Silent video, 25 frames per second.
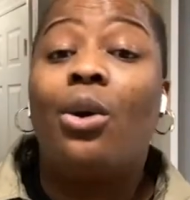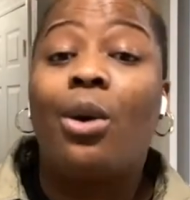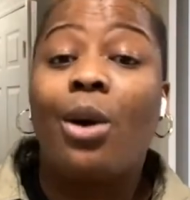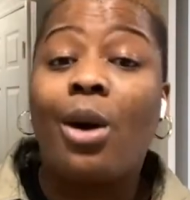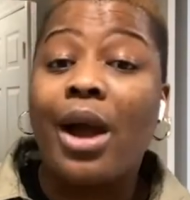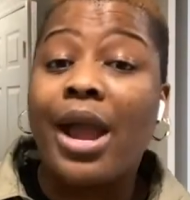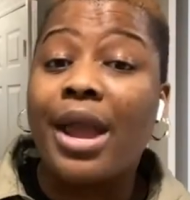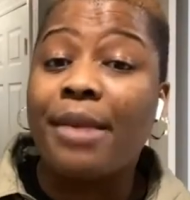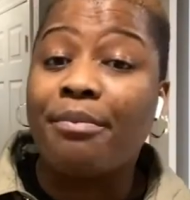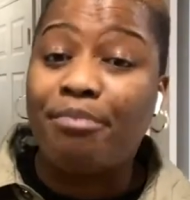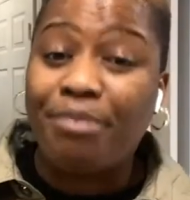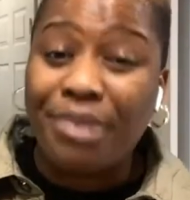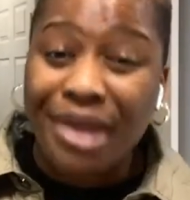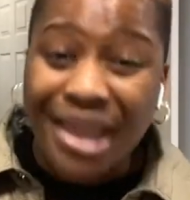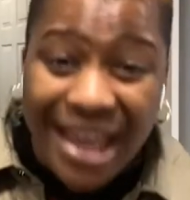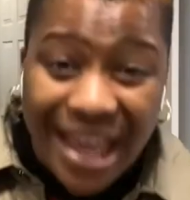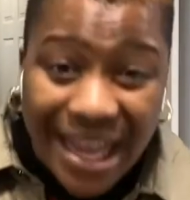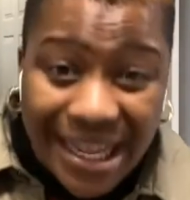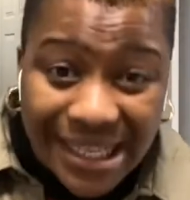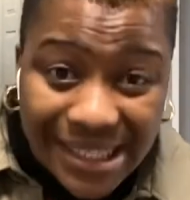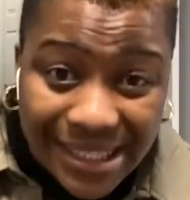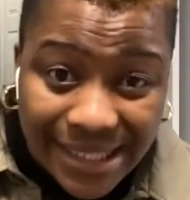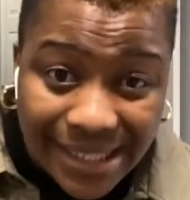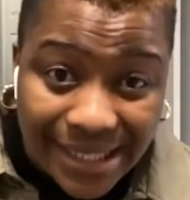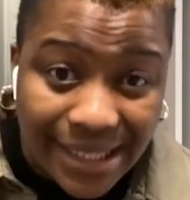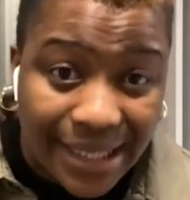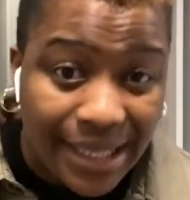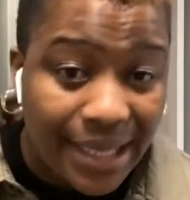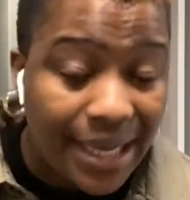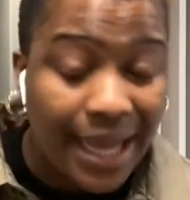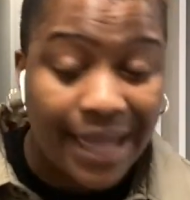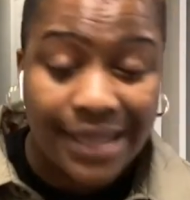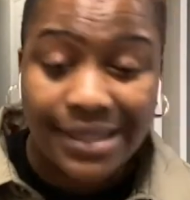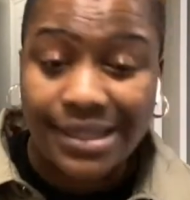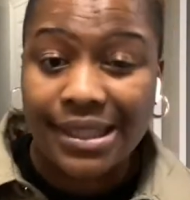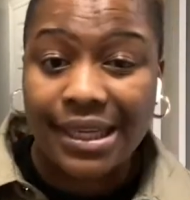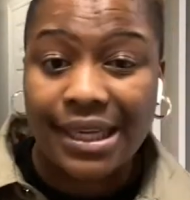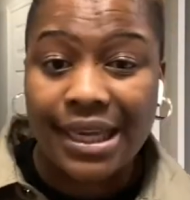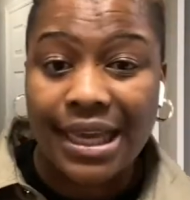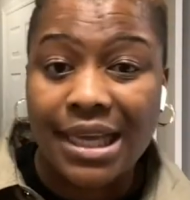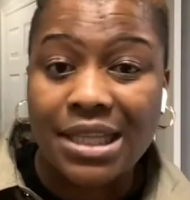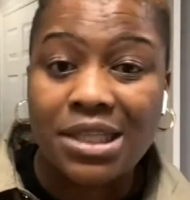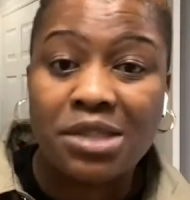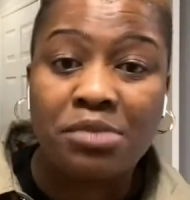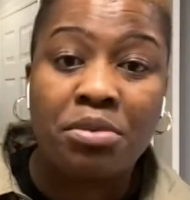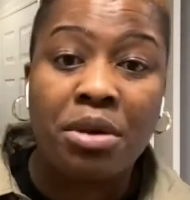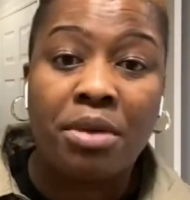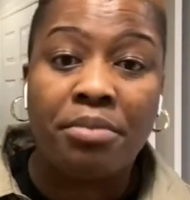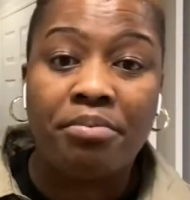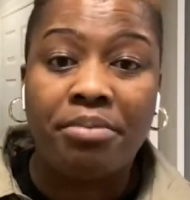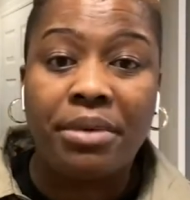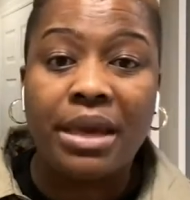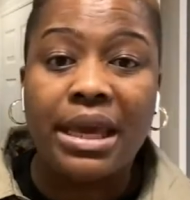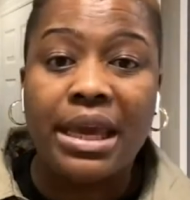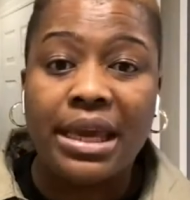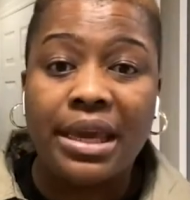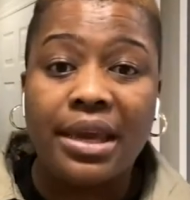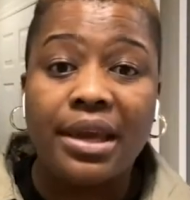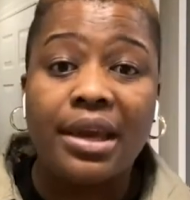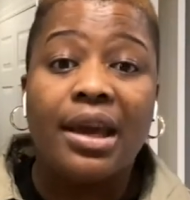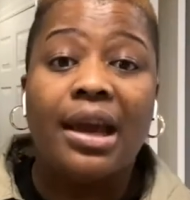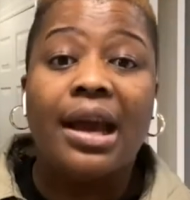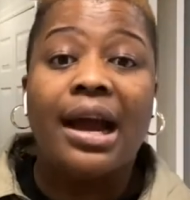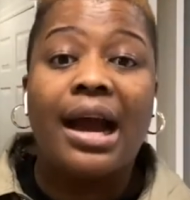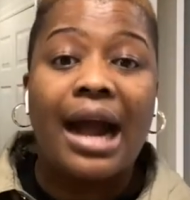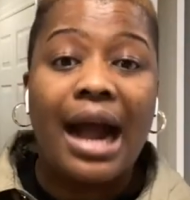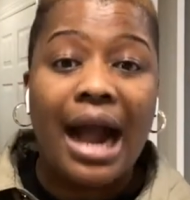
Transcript: or a BSc, as the case may be.